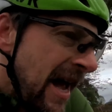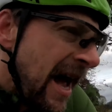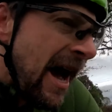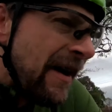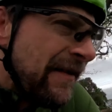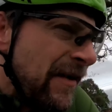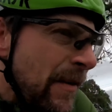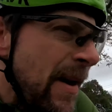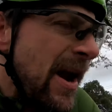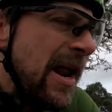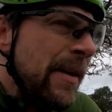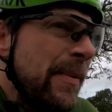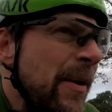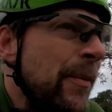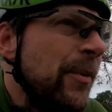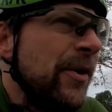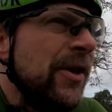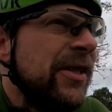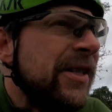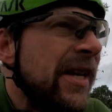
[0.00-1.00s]
I think many
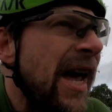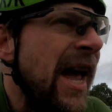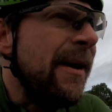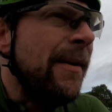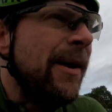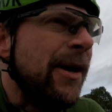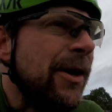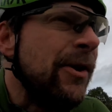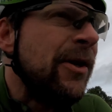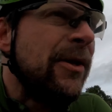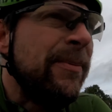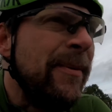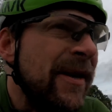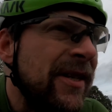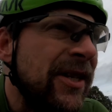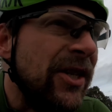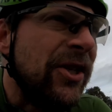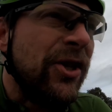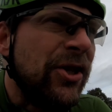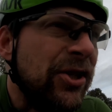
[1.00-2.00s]
people will say at
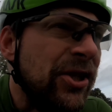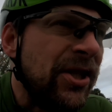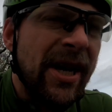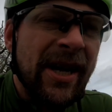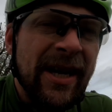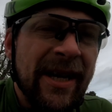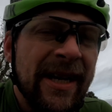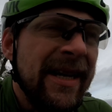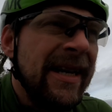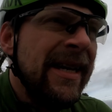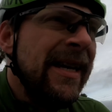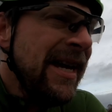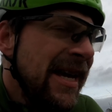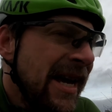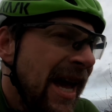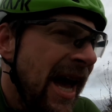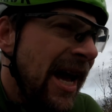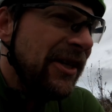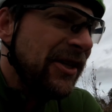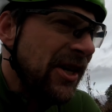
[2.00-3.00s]
Christmas, it's just
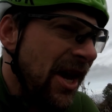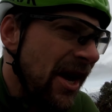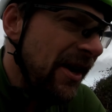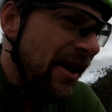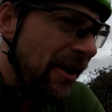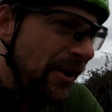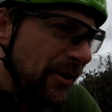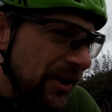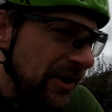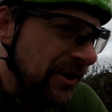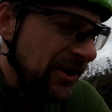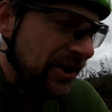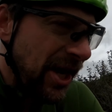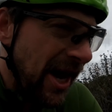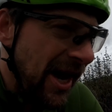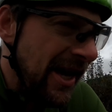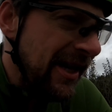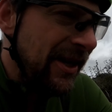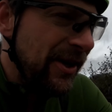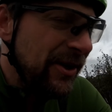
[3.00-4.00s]
as you get older, it's,
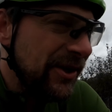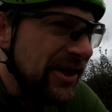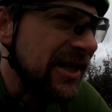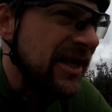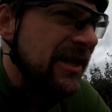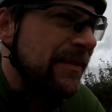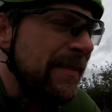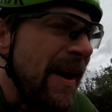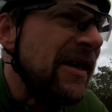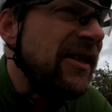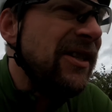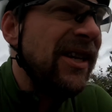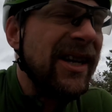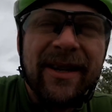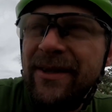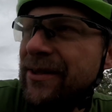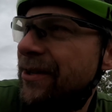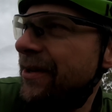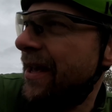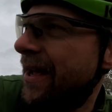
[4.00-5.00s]
it loses its magic,
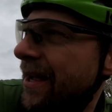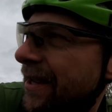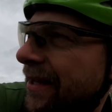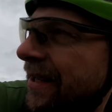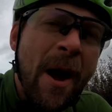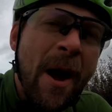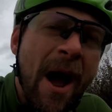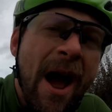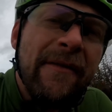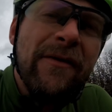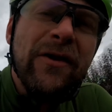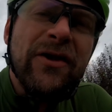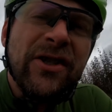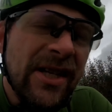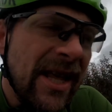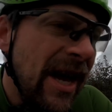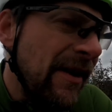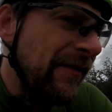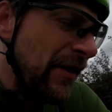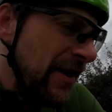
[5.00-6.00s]
doesn't it? Have you seen
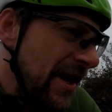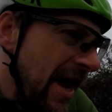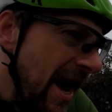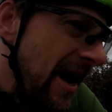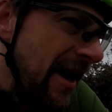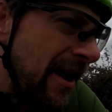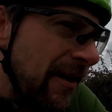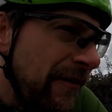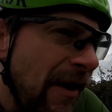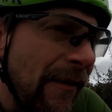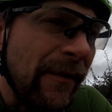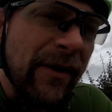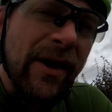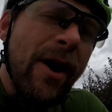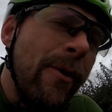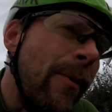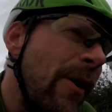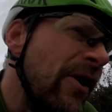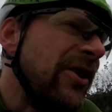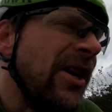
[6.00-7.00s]
the advert yet? If you haven't,
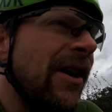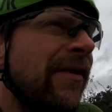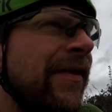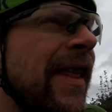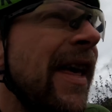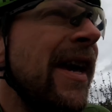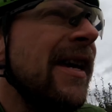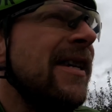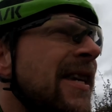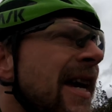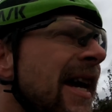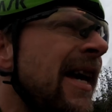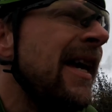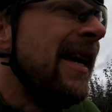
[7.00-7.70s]
go watch after this.